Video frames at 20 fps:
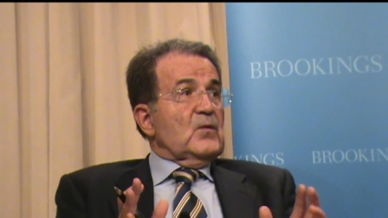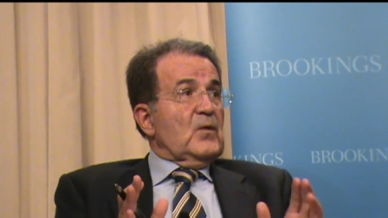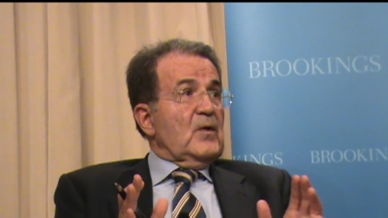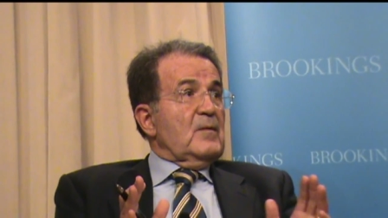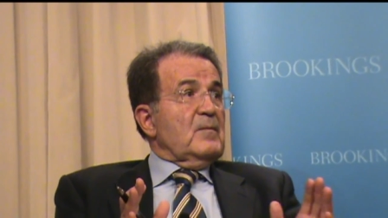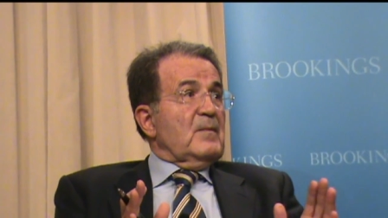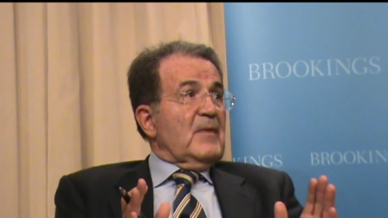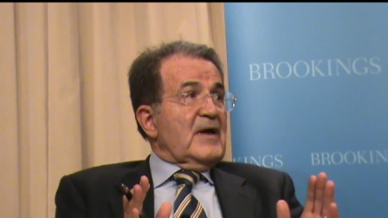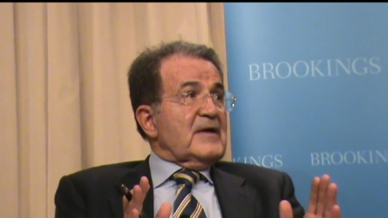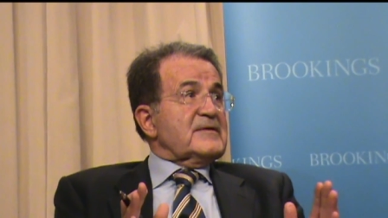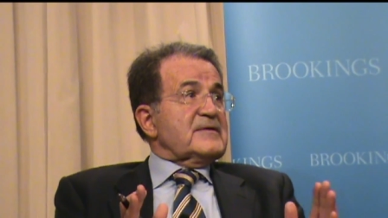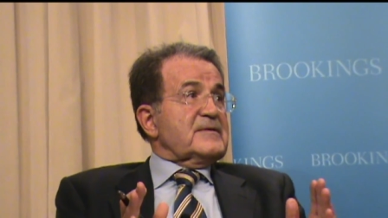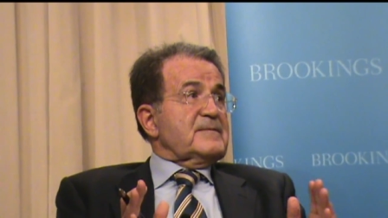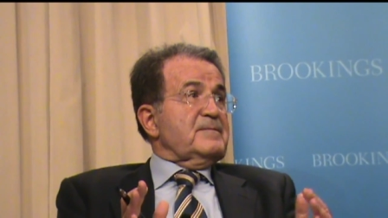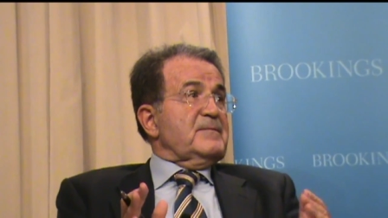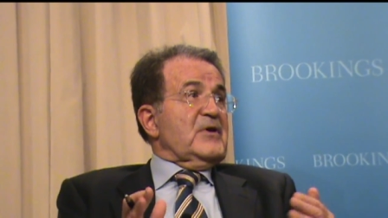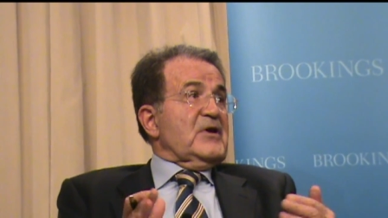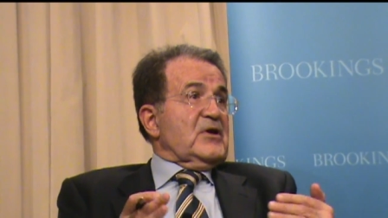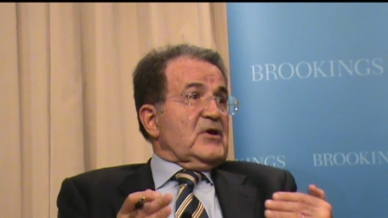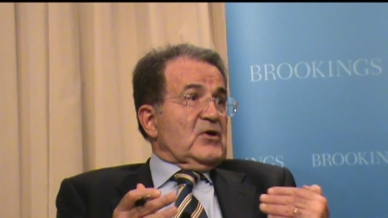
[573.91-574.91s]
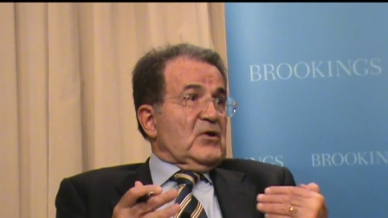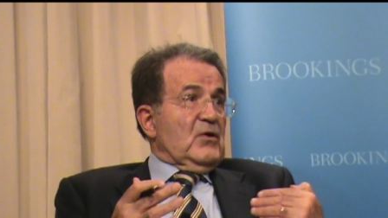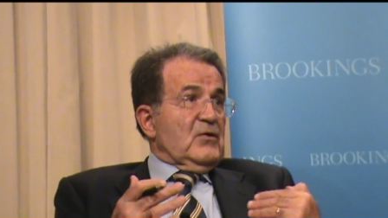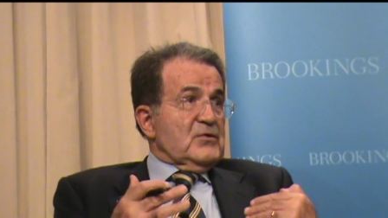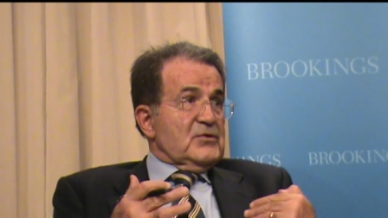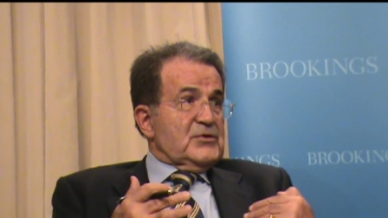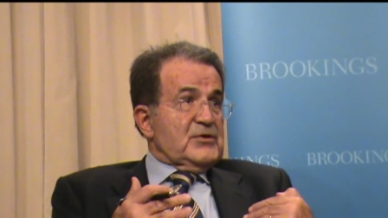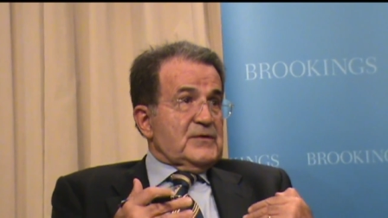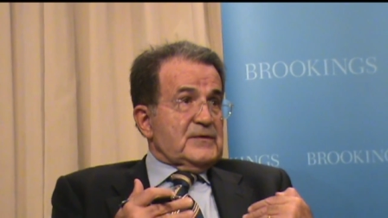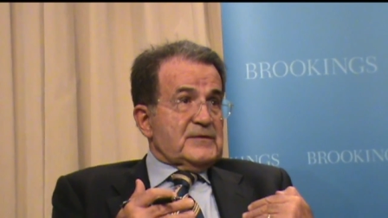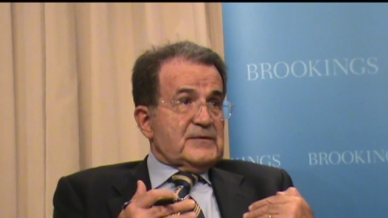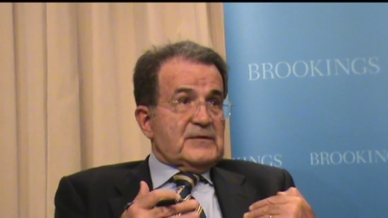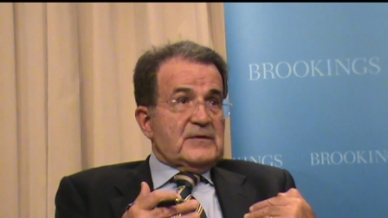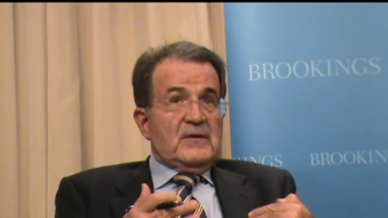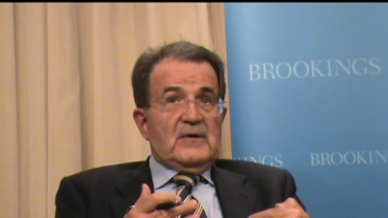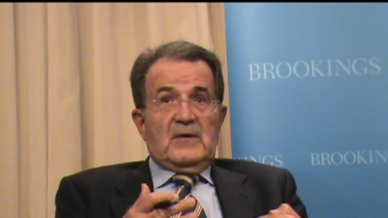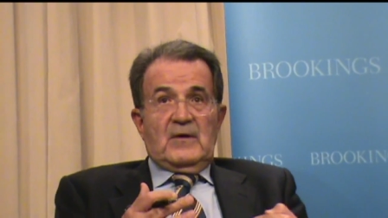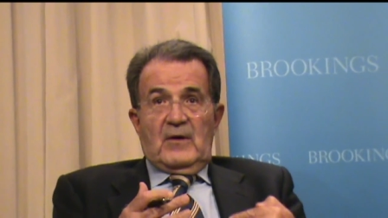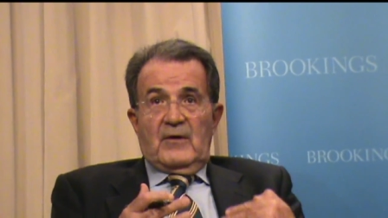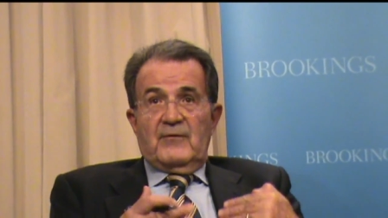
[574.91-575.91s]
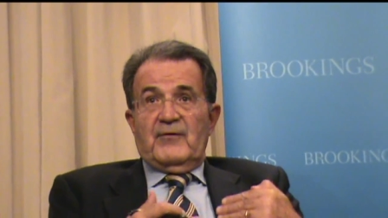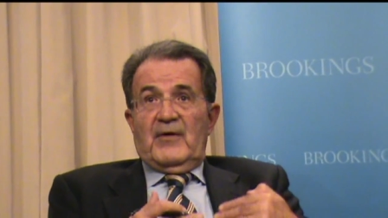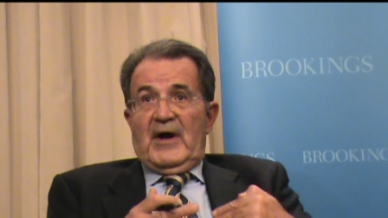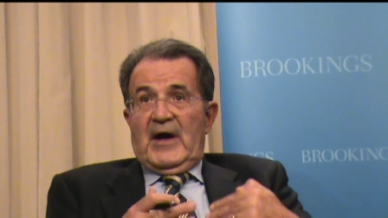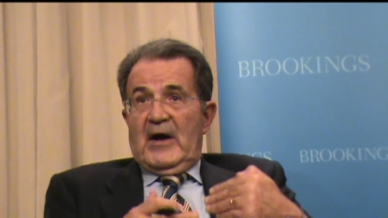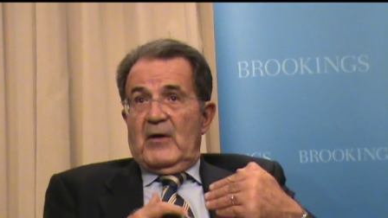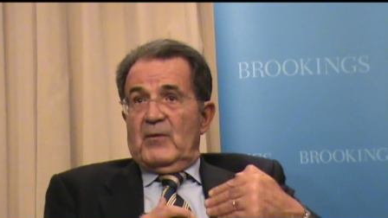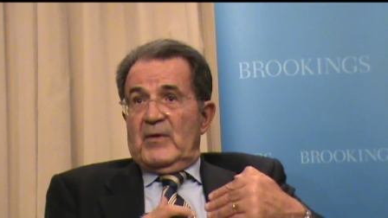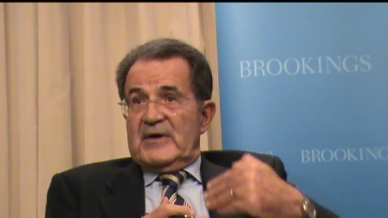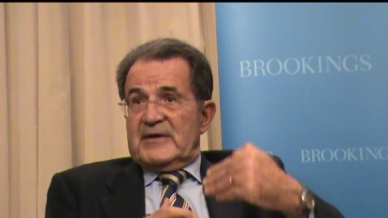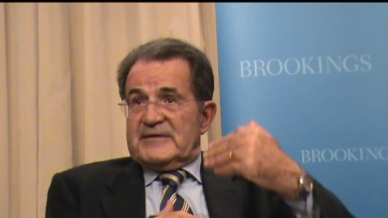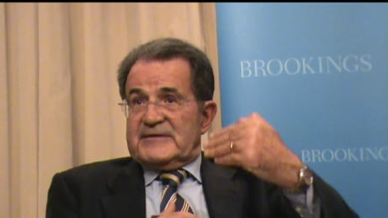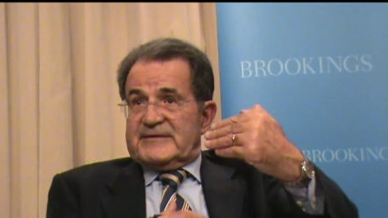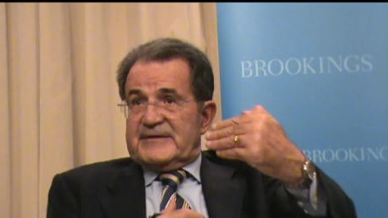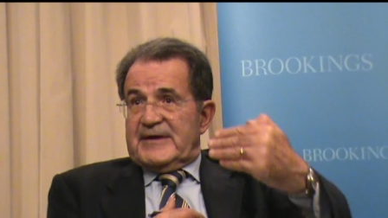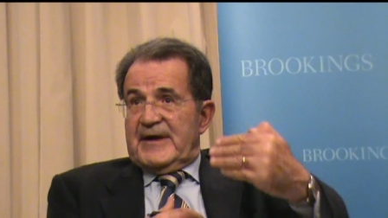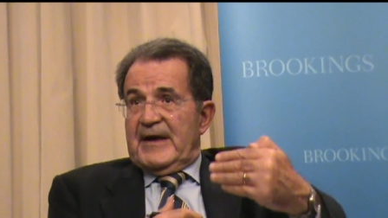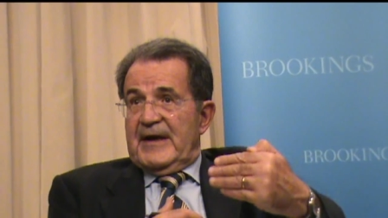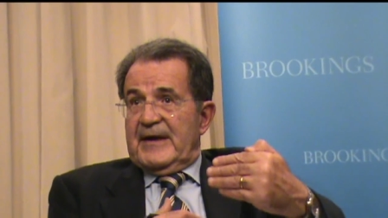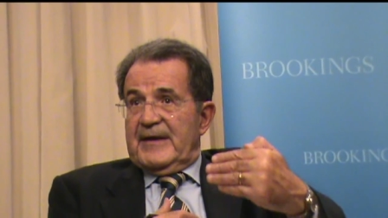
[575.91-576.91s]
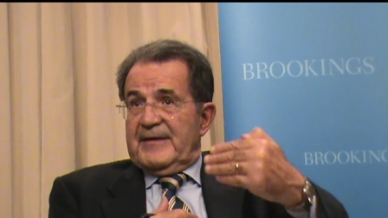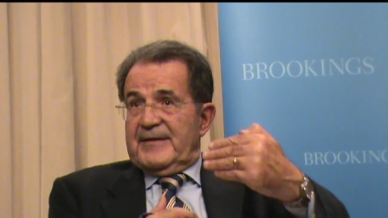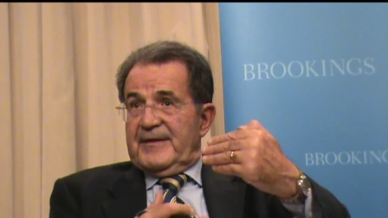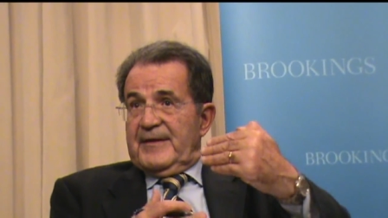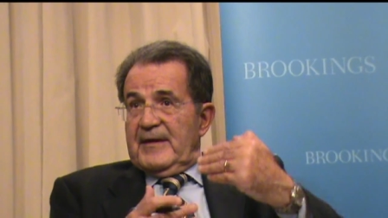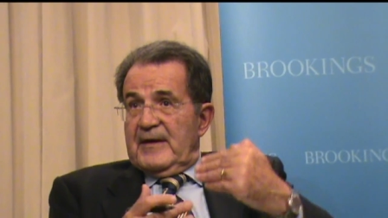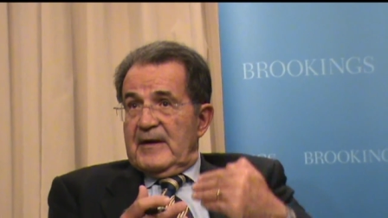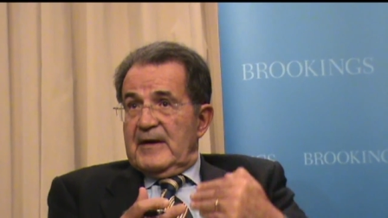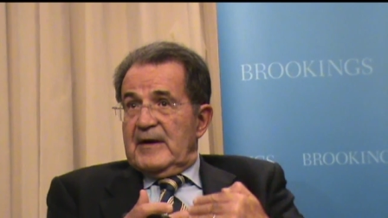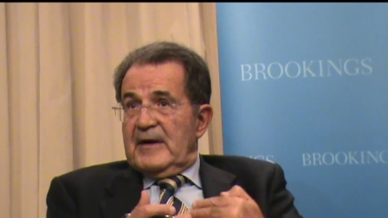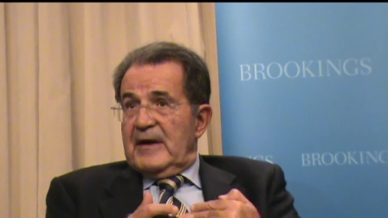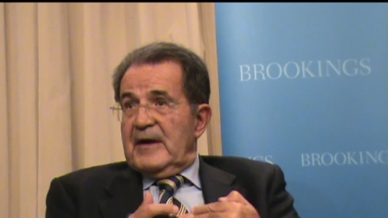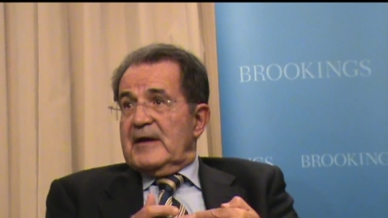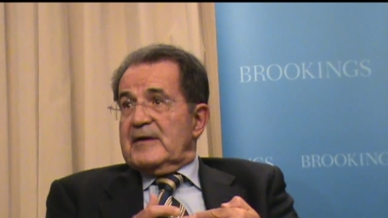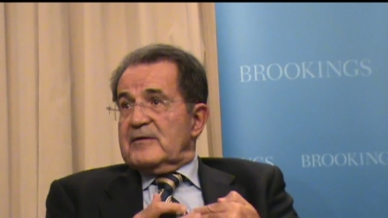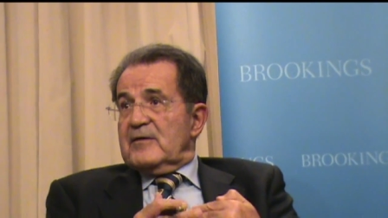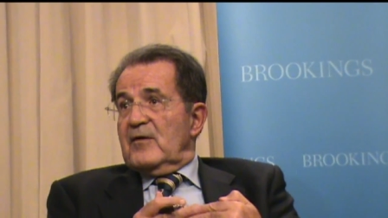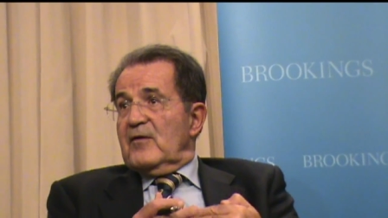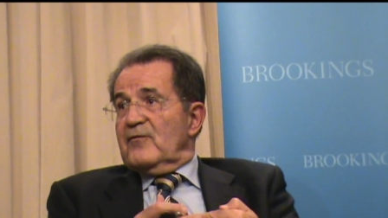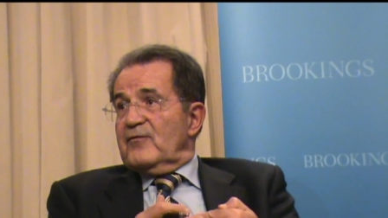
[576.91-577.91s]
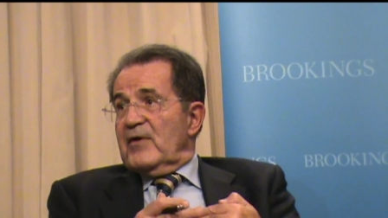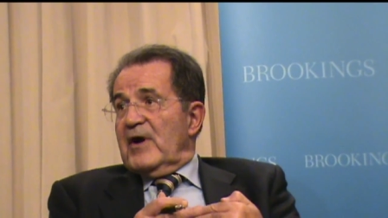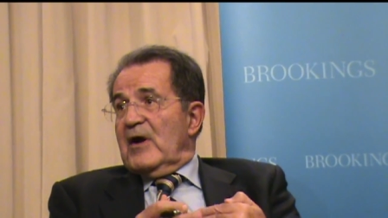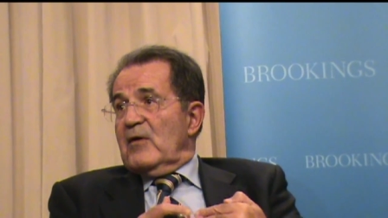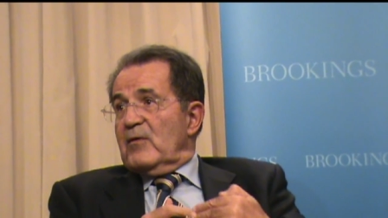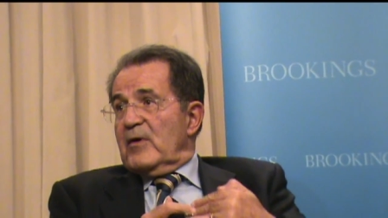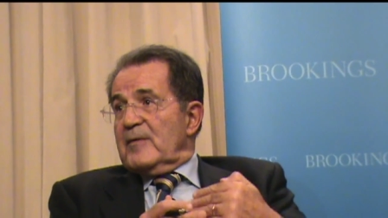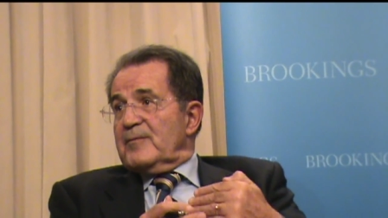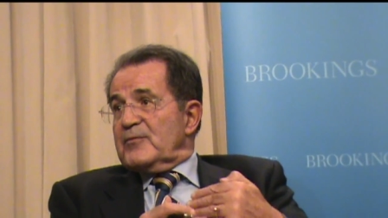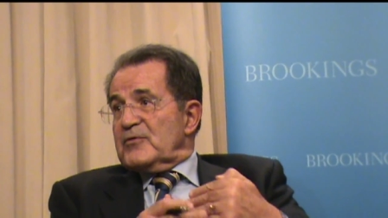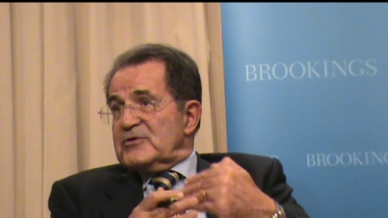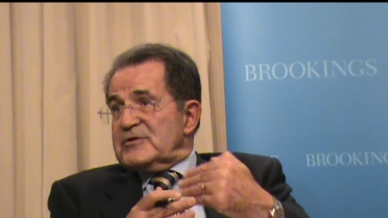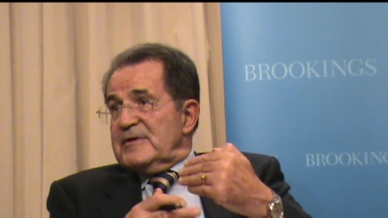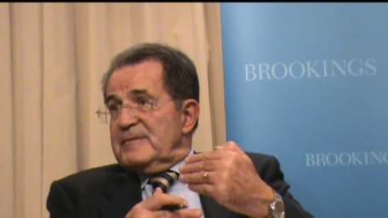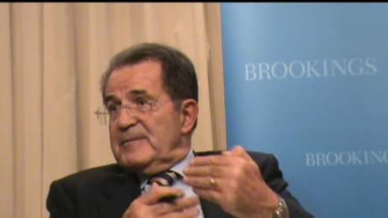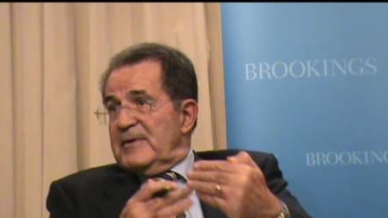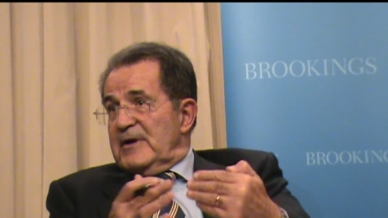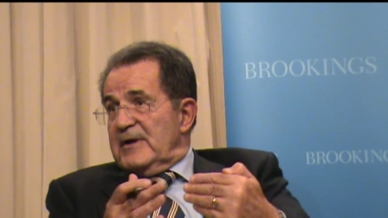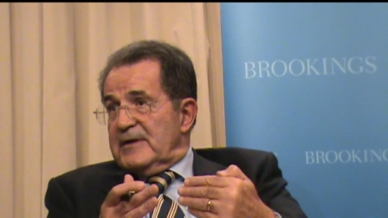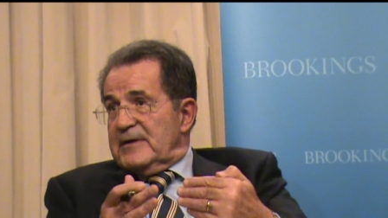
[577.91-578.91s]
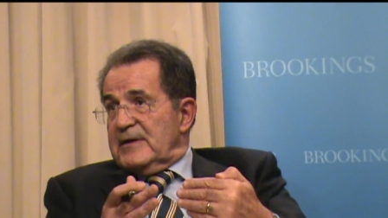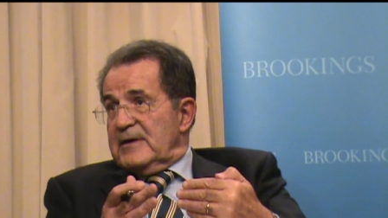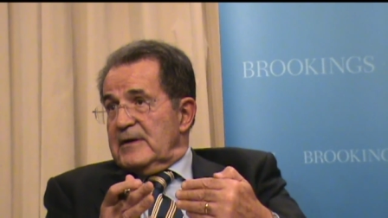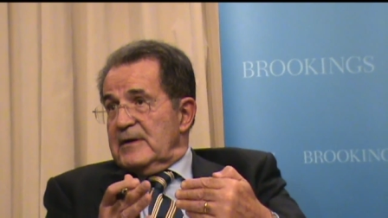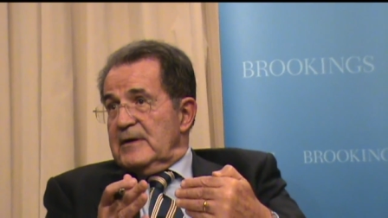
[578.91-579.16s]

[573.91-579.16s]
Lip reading: we must be conscious of our strength and of our possibility.